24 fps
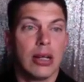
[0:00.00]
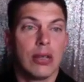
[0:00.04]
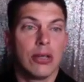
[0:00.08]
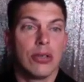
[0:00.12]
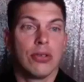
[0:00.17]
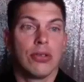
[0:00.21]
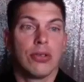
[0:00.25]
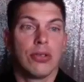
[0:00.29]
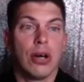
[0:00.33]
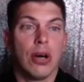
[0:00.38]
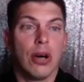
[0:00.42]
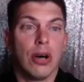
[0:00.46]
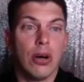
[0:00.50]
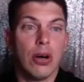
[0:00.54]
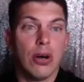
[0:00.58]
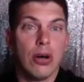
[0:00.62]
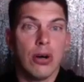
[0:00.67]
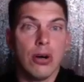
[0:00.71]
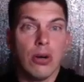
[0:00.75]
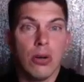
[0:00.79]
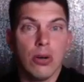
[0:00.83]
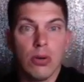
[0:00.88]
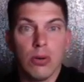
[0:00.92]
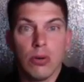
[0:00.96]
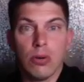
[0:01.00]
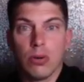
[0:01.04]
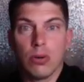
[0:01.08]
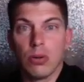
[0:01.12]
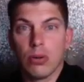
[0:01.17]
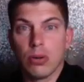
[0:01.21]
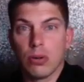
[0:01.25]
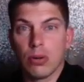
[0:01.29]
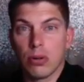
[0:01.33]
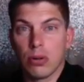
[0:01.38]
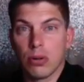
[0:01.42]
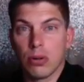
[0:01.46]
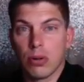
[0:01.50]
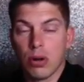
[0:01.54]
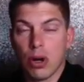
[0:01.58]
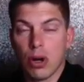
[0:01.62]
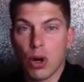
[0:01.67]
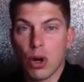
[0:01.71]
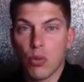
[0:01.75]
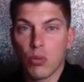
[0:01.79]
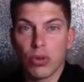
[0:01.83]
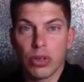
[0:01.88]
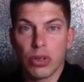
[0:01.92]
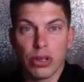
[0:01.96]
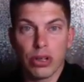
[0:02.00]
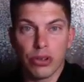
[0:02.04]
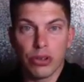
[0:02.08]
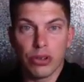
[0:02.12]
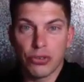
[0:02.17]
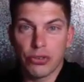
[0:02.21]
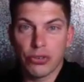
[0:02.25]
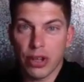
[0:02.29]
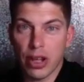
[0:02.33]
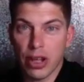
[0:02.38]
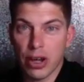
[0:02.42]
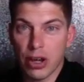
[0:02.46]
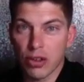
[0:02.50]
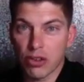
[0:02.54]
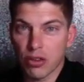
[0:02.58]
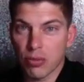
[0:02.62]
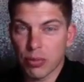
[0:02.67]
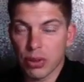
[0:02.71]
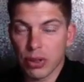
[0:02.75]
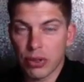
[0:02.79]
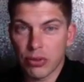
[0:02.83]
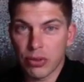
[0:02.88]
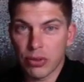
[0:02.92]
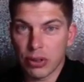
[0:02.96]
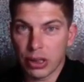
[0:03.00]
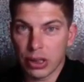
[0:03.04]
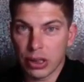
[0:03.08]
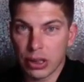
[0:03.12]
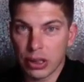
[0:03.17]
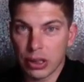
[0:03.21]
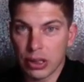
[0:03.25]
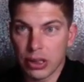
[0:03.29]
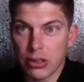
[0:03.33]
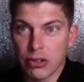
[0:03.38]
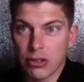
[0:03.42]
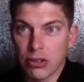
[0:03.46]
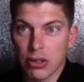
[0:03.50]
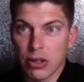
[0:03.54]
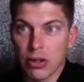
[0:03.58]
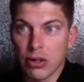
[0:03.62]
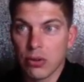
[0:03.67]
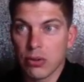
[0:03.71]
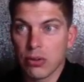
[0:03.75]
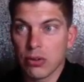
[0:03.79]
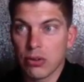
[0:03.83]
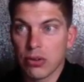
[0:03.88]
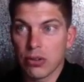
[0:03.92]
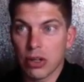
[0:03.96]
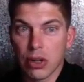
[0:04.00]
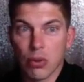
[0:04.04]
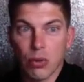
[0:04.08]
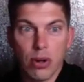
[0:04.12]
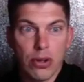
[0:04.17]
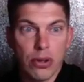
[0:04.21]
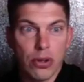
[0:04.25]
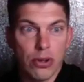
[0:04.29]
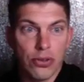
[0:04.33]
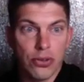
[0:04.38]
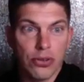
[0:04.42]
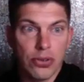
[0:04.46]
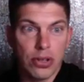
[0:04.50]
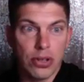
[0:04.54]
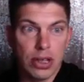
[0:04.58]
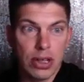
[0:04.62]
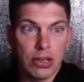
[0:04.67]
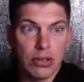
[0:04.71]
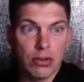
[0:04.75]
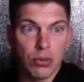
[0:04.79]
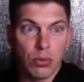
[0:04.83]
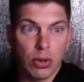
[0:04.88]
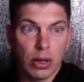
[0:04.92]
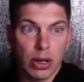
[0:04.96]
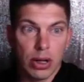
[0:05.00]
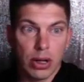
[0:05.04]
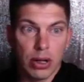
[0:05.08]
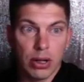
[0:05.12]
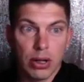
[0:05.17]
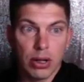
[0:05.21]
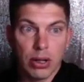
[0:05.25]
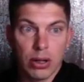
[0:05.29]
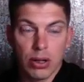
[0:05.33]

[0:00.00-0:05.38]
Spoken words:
So hopefully your sales have been really good. So it's like one of those things where